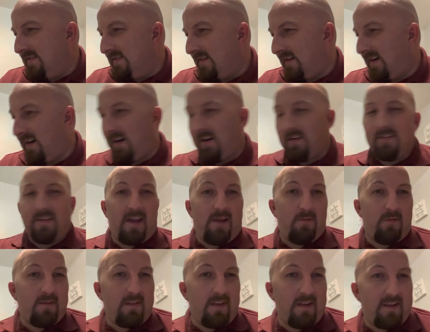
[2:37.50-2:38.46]
oh, yeah,
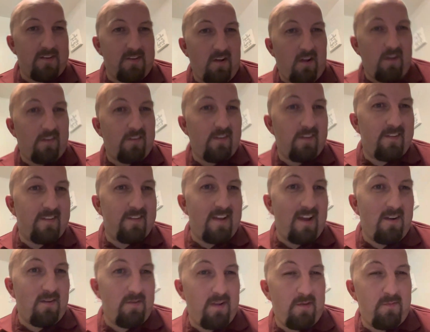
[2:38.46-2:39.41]
we're talking dog. 60
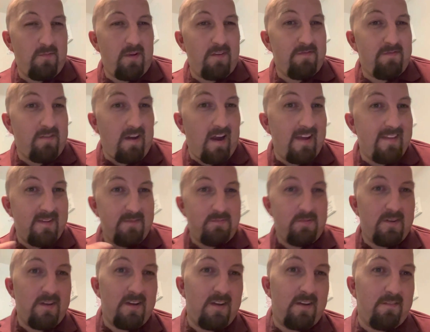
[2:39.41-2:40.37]
hour, I finally
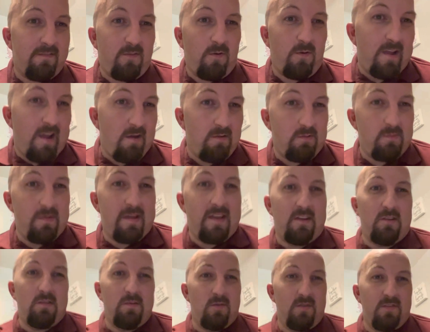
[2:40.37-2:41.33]
put in a 40 hour week
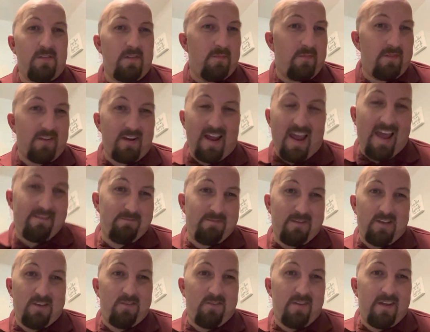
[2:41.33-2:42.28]
at Uber, something I haven't
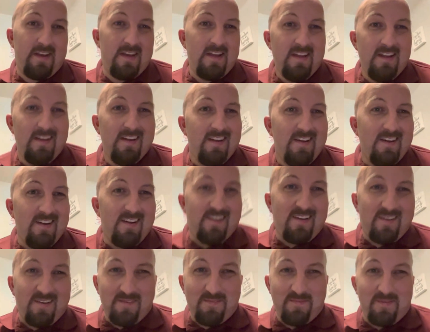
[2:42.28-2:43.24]
been doing
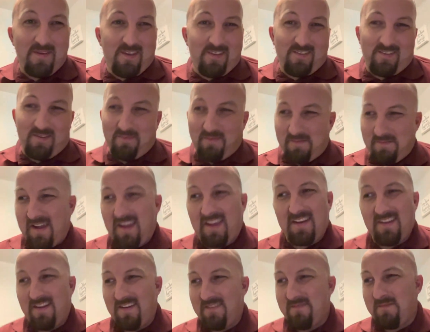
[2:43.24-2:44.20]
um, because I've been
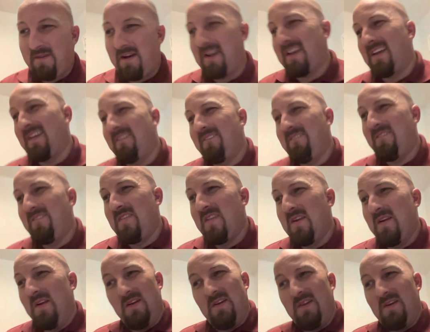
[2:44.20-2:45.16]
making enough money
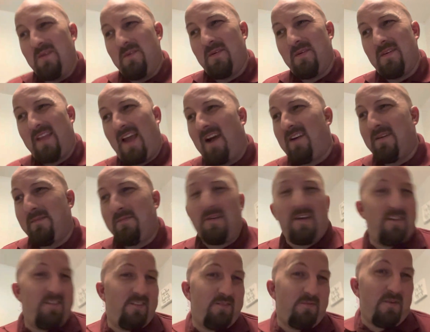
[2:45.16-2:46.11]
without it.
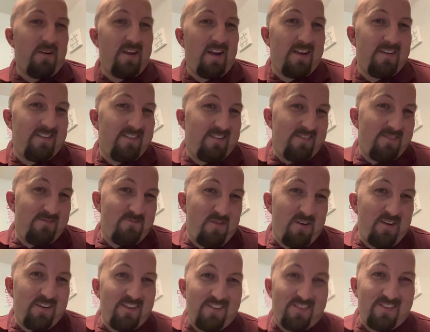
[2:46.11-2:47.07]
But I just want, I
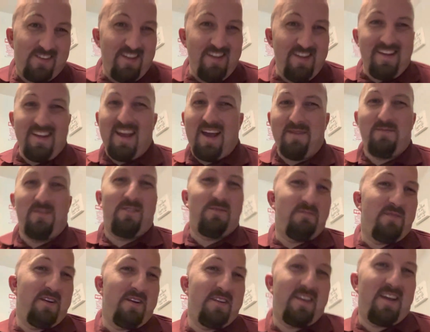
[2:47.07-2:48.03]
wanted to see how
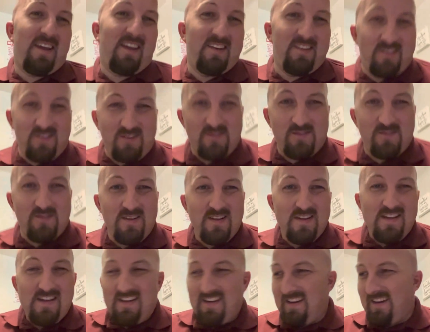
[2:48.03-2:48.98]
much money I could do.
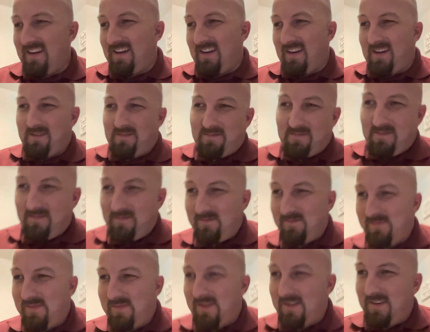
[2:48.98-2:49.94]
Um,
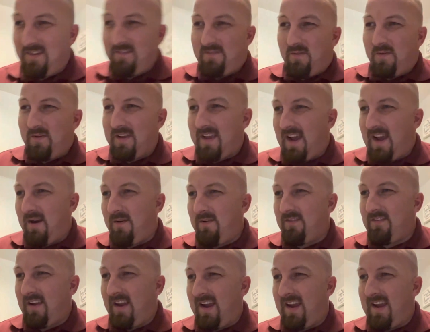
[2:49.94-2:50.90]
putting in 40
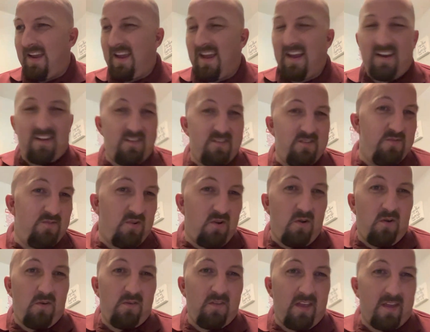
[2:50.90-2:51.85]
hours. I had a new
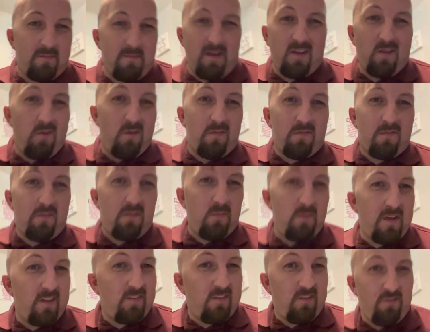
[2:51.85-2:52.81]
goal. Like my goal for the
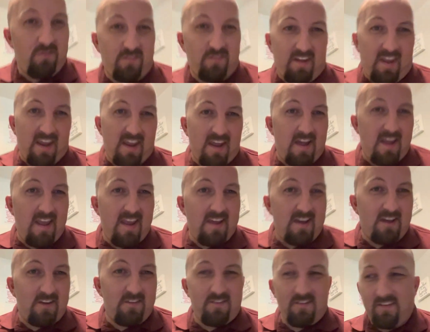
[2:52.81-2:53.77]
week is usually
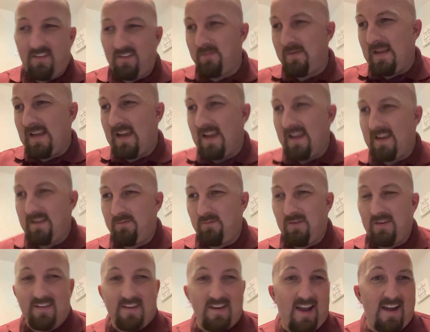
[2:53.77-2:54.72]
800. This week I
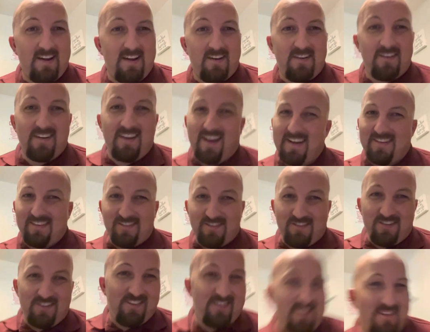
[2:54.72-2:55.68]
went to 900 and I
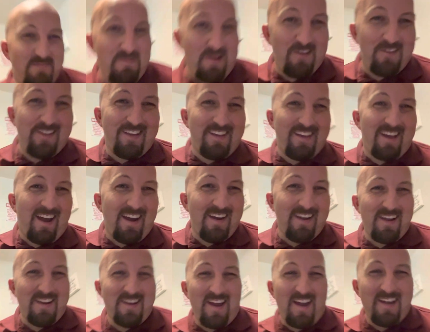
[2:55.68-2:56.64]
just barely got it.
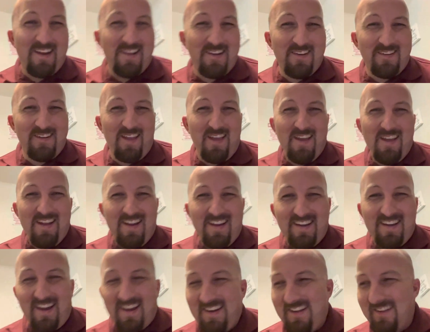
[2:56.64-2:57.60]
I got 900,
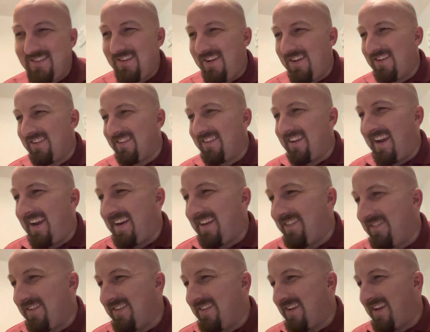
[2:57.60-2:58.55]

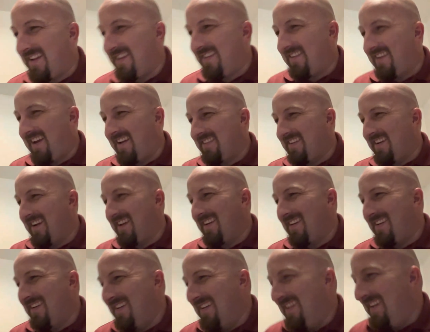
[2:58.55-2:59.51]
$900.83 last night.
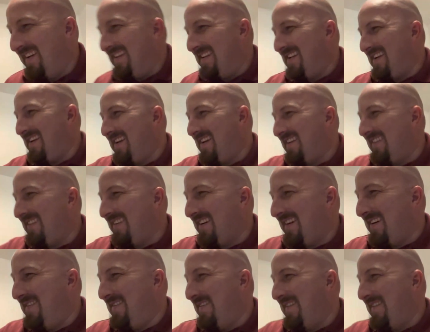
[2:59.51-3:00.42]
And uh,